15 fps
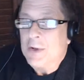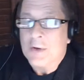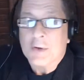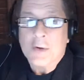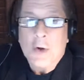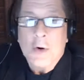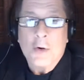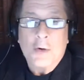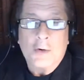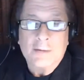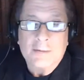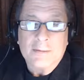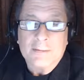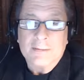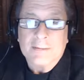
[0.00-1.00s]

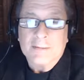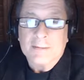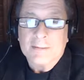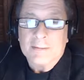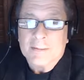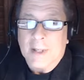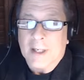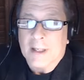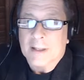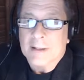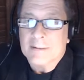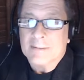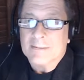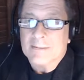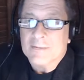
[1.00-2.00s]
local uh,
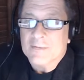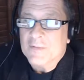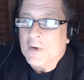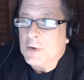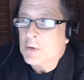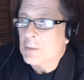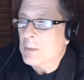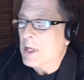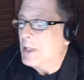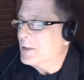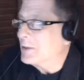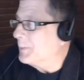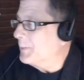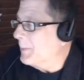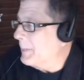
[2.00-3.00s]
voter
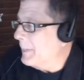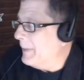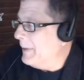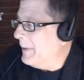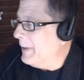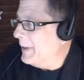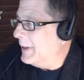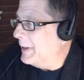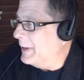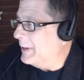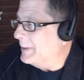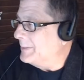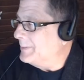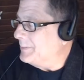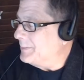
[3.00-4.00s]
base,
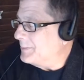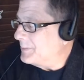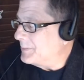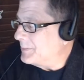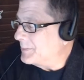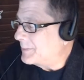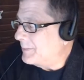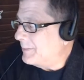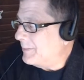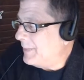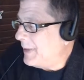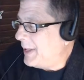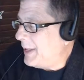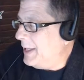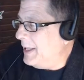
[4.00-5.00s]
um,
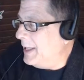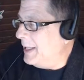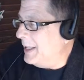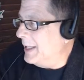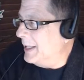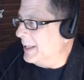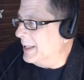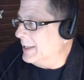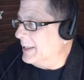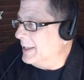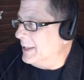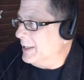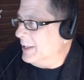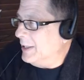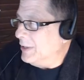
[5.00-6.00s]
and
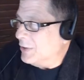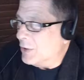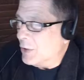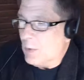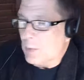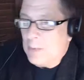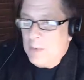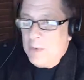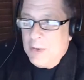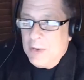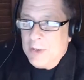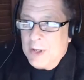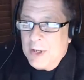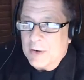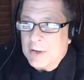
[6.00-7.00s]
so
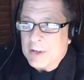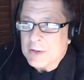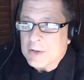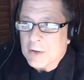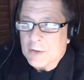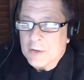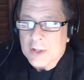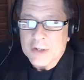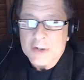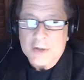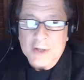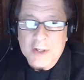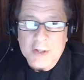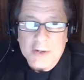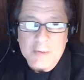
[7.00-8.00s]
there is no
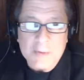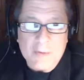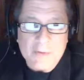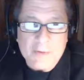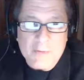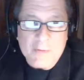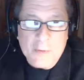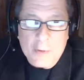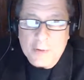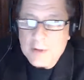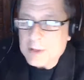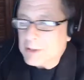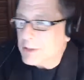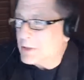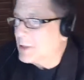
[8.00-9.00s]
legislation moving forward
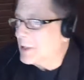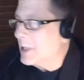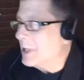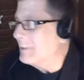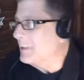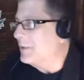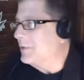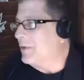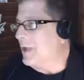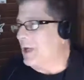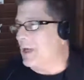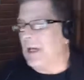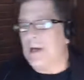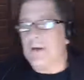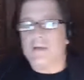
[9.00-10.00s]
at this time at the
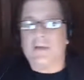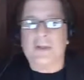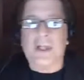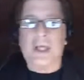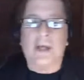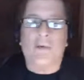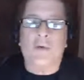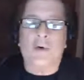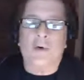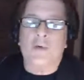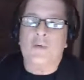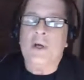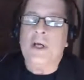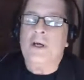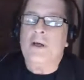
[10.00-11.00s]
state house. They
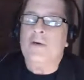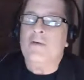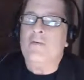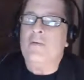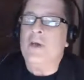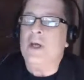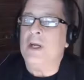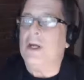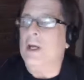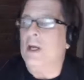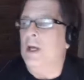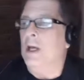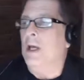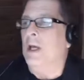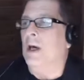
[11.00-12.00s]
will reconvene
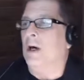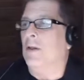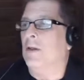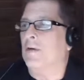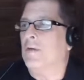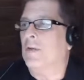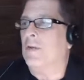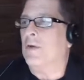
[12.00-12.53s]
the